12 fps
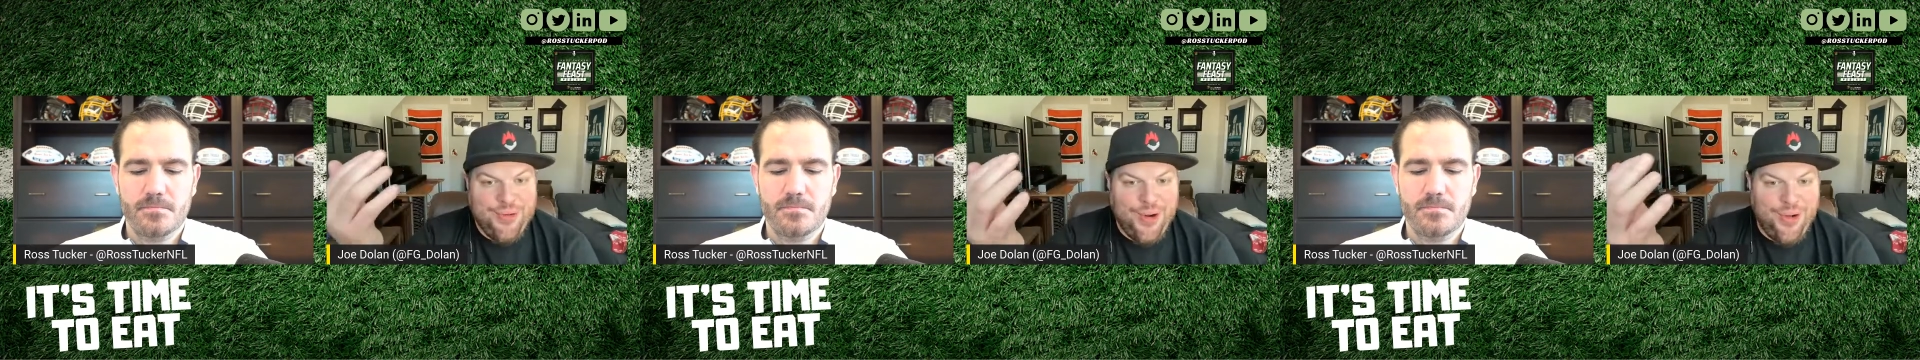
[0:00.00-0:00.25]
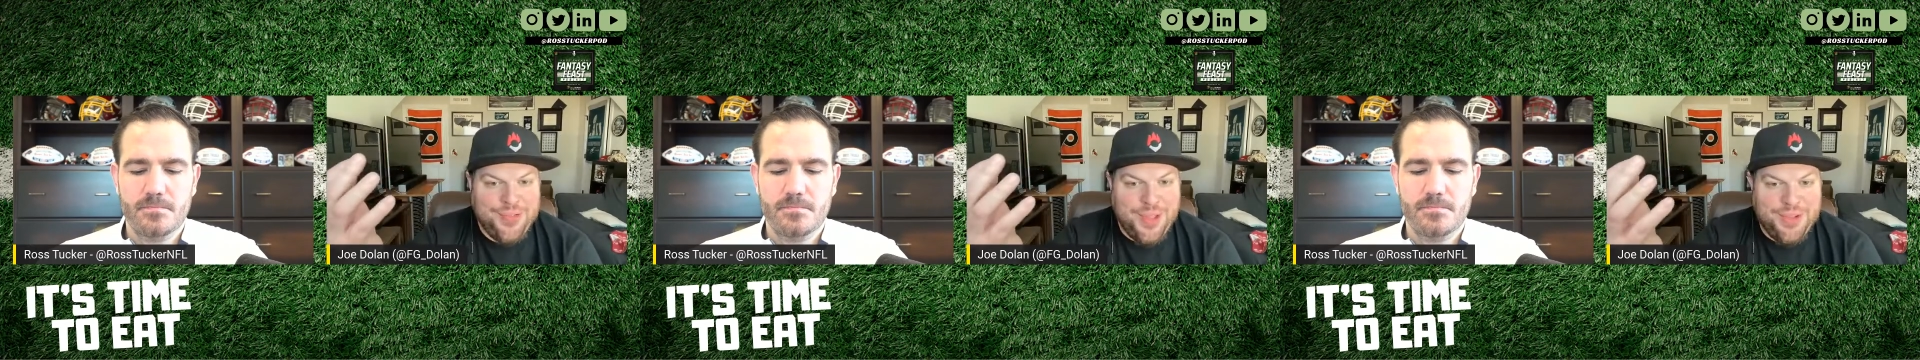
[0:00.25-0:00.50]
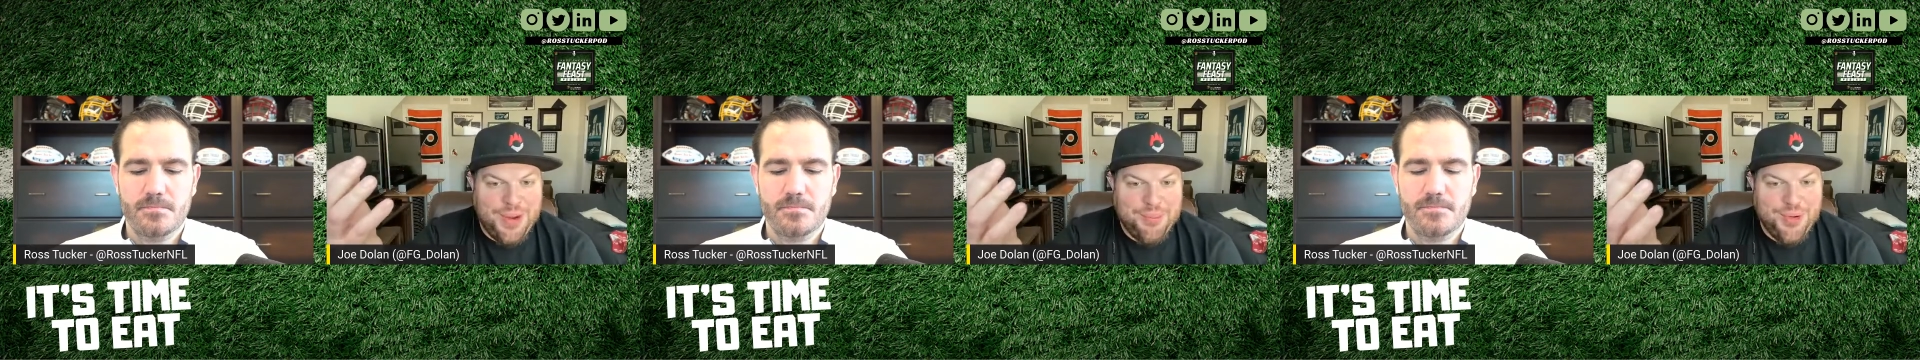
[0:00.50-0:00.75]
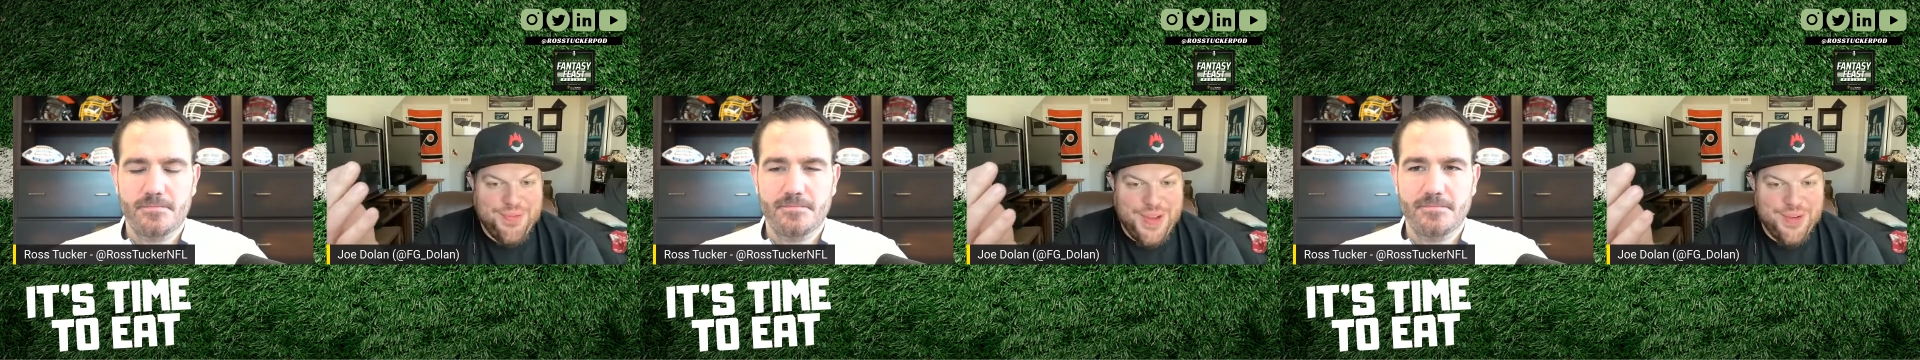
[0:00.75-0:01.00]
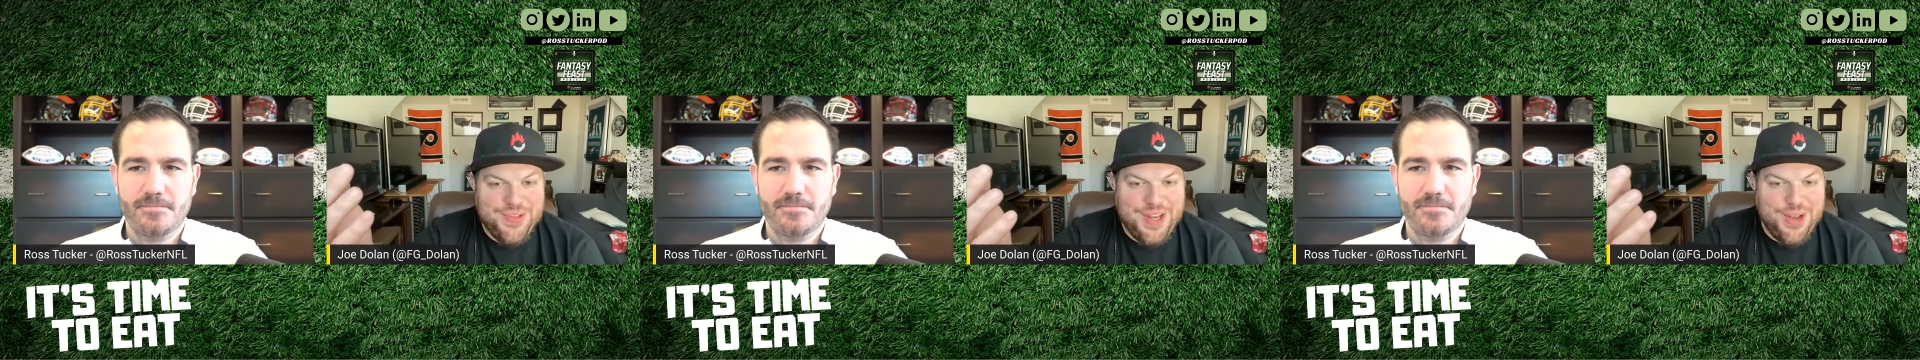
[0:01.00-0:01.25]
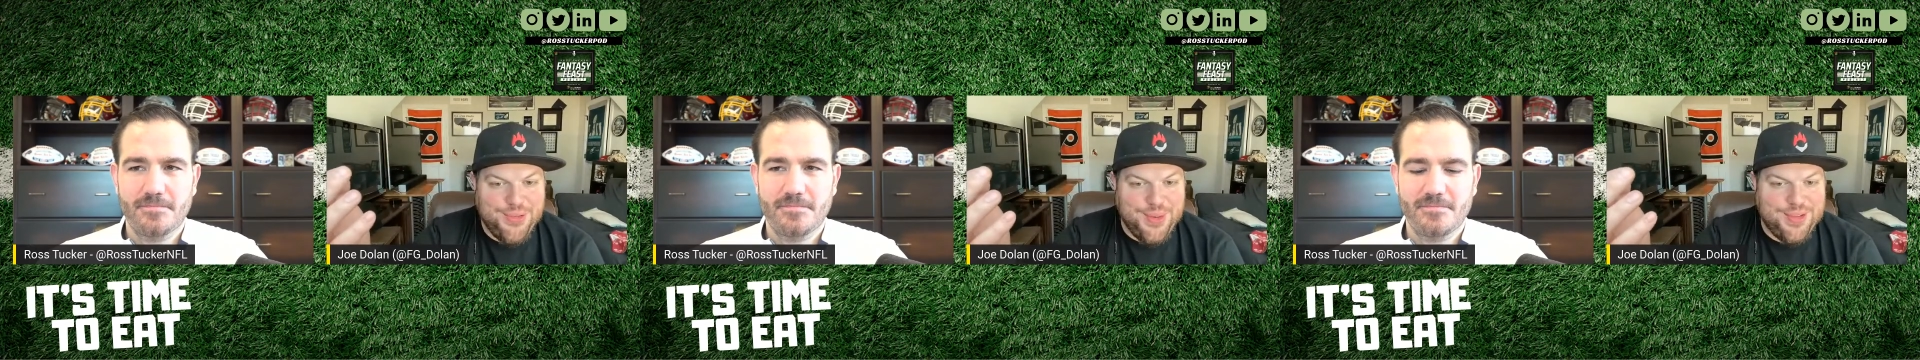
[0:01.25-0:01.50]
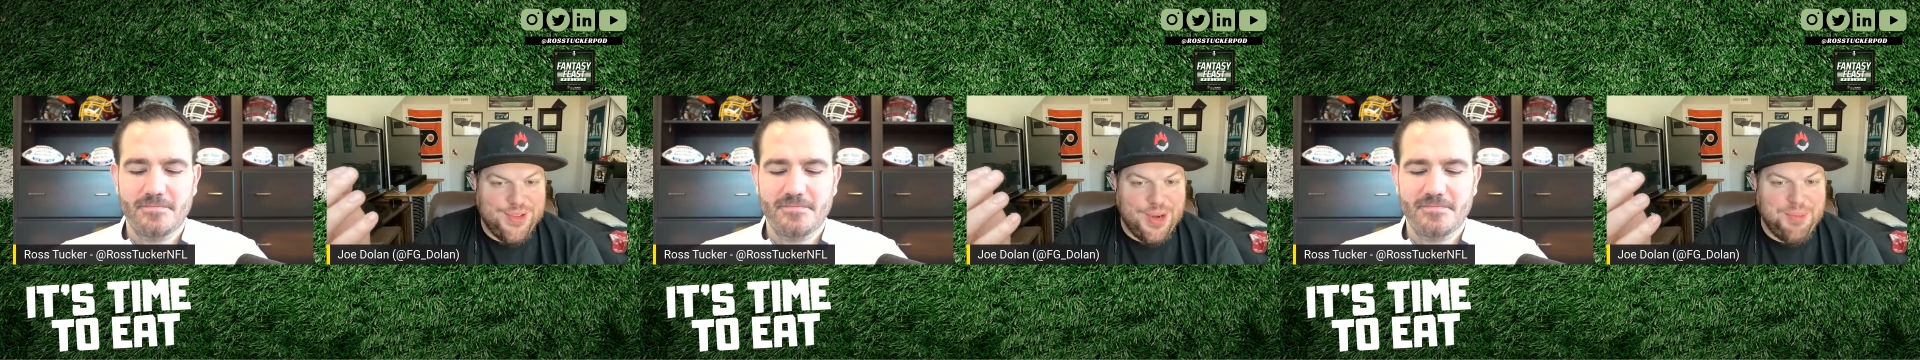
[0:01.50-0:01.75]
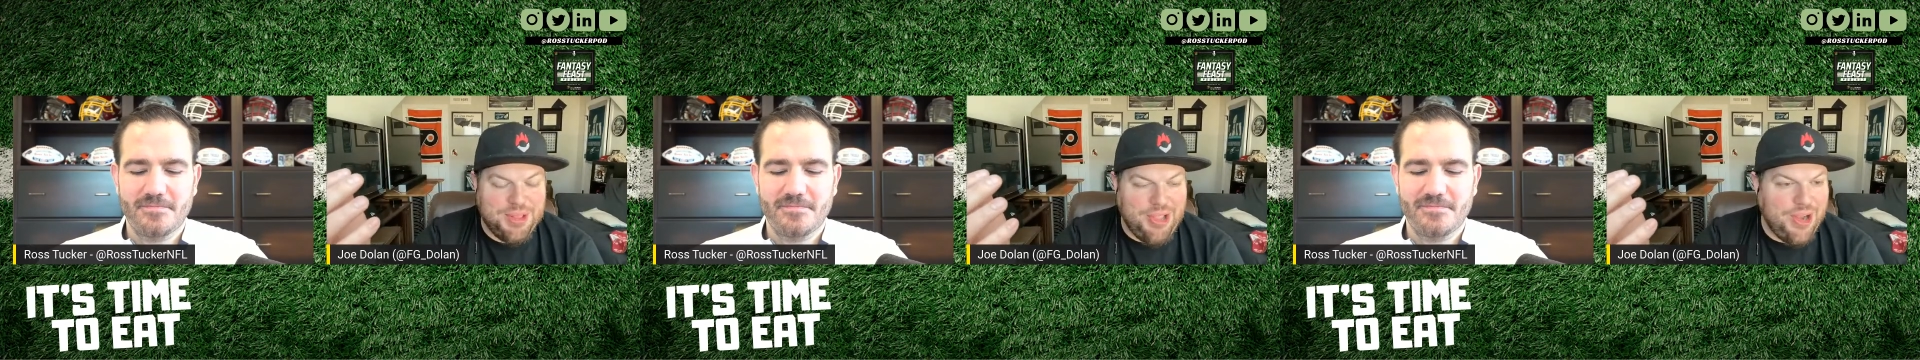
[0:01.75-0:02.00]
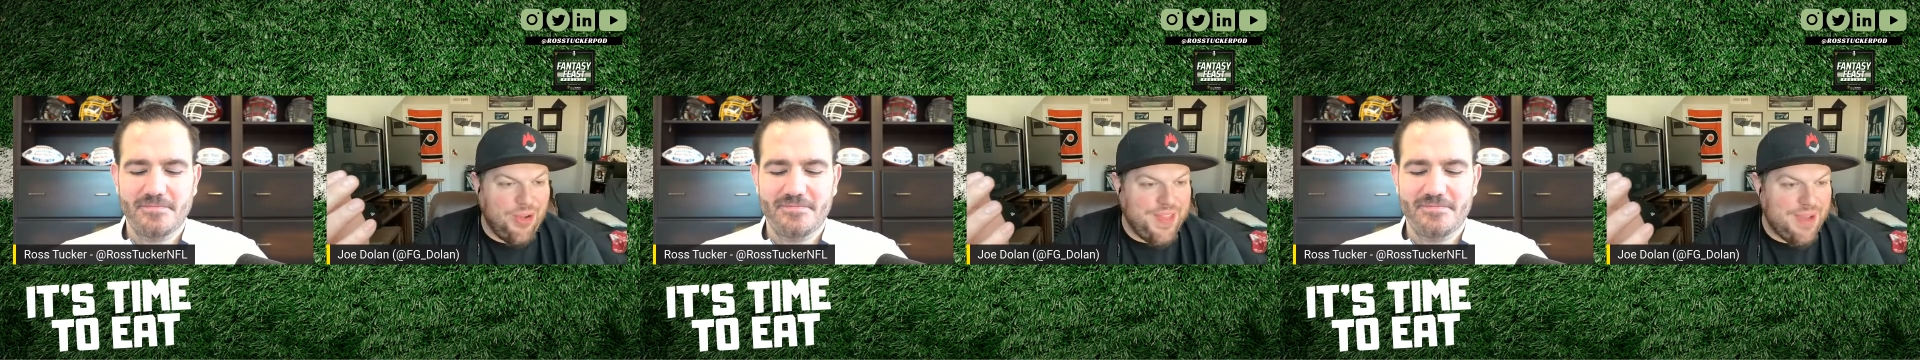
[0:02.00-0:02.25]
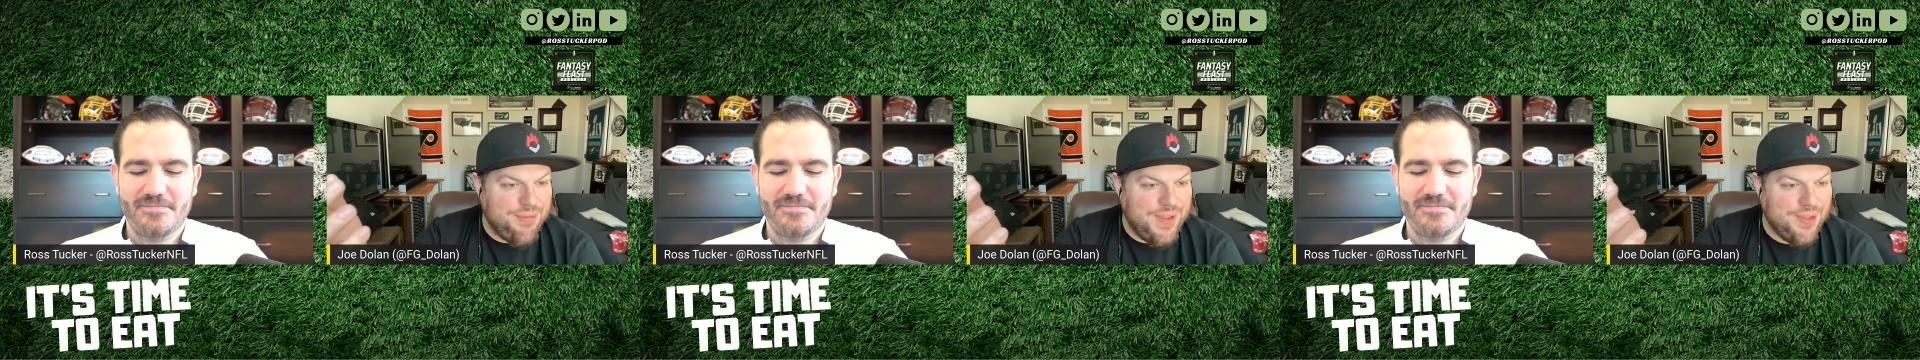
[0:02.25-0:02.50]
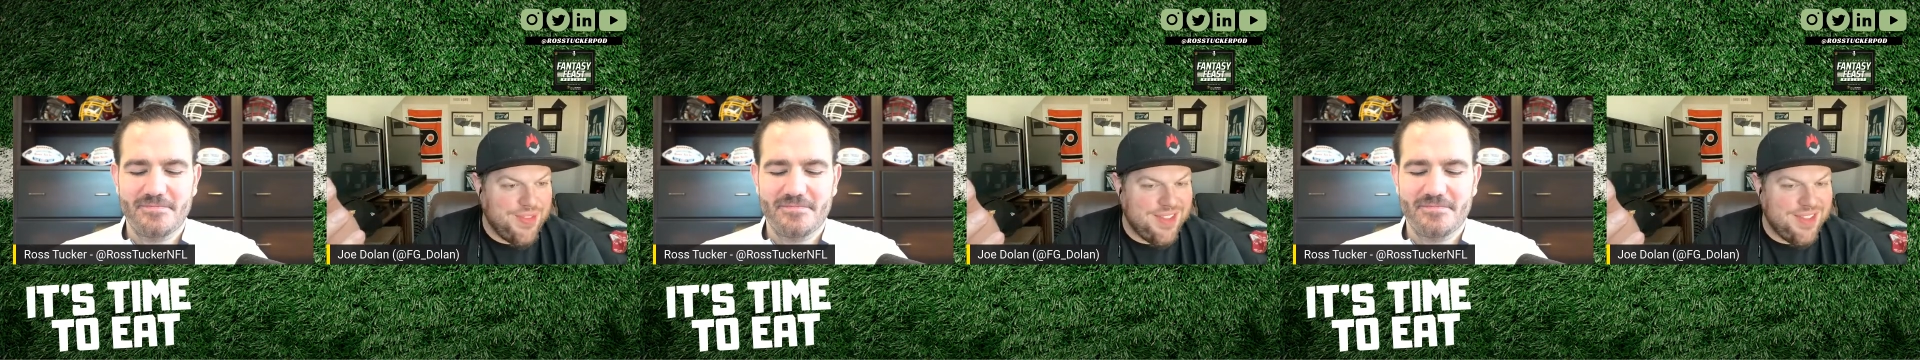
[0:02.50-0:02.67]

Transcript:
Speaker 1: for all a number of years. He knows what it's going to be like on that field,